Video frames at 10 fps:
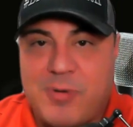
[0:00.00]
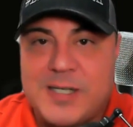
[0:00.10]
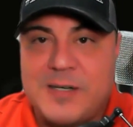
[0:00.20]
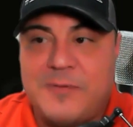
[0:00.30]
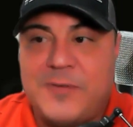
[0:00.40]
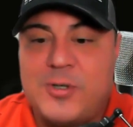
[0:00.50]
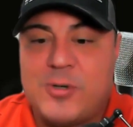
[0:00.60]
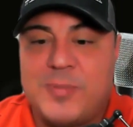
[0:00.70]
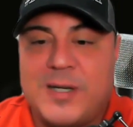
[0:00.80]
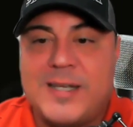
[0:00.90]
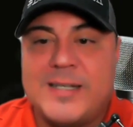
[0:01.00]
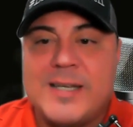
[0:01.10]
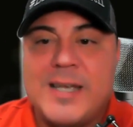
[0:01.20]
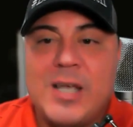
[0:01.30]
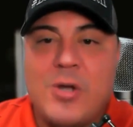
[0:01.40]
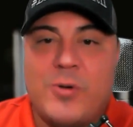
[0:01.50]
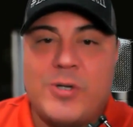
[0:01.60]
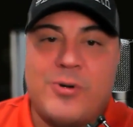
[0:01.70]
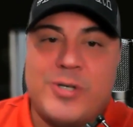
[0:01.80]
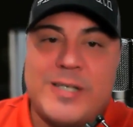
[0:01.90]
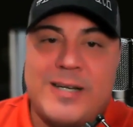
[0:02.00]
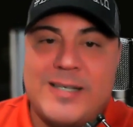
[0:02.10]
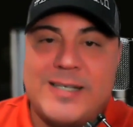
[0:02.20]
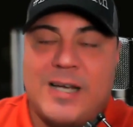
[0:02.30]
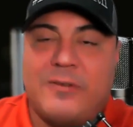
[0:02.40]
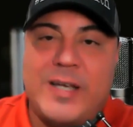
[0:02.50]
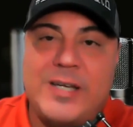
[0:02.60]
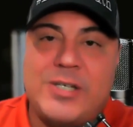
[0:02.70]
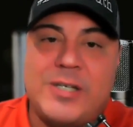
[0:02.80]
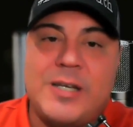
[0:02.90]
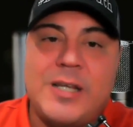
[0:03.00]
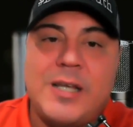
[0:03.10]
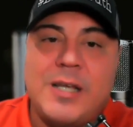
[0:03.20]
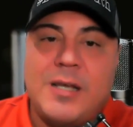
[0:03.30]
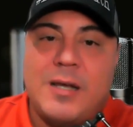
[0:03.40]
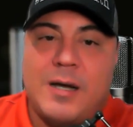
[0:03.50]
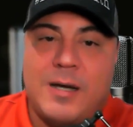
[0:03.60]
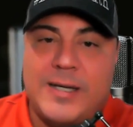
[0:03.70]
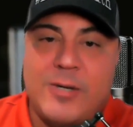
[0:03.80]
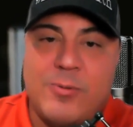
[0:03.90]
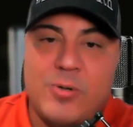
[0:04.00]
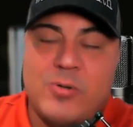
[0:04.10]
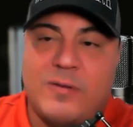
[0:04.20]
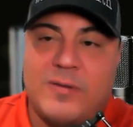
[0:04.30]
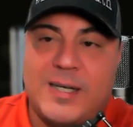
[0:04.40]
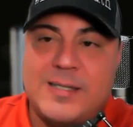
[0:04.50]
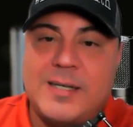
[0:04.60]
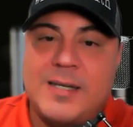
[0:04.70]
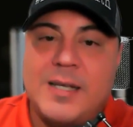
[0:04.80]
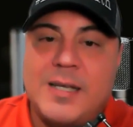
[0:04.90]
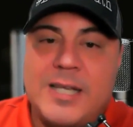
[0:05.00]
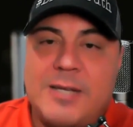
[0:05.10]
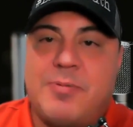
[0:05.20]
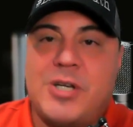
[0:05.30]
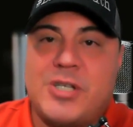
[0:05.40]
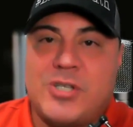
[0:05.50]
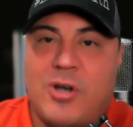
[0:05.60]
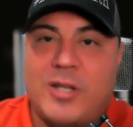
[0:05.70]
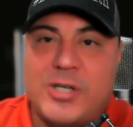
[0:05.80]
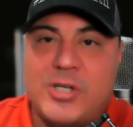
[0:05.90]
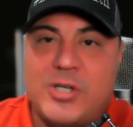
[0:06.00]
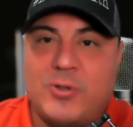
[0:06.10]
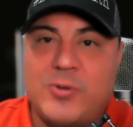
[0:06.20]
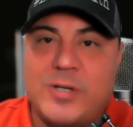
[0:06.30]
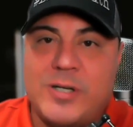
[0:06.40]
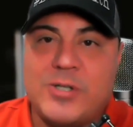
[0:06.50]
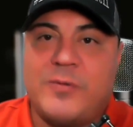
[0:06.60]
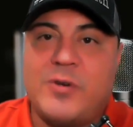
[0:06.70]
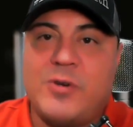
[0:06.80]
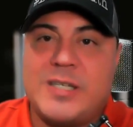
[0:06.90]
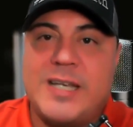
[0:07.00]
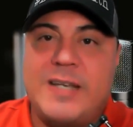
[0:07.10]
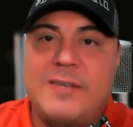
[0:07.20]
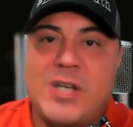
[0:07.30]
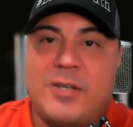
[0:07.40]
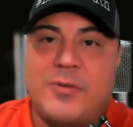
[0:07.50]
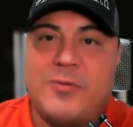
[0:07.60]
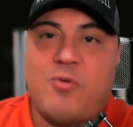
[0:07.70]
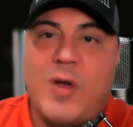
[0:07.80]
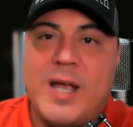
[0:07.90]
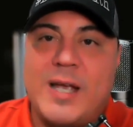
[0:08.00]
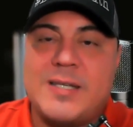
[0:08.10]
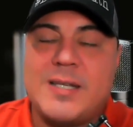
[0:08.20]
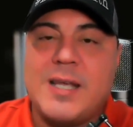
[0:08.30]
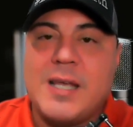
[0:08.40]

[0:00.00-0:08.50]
present, and future. But the thing is, what you don't understand is salvation. Uh, in Hebrews 12, like I said, he punishes all his children. So if you're a saved child of Christ,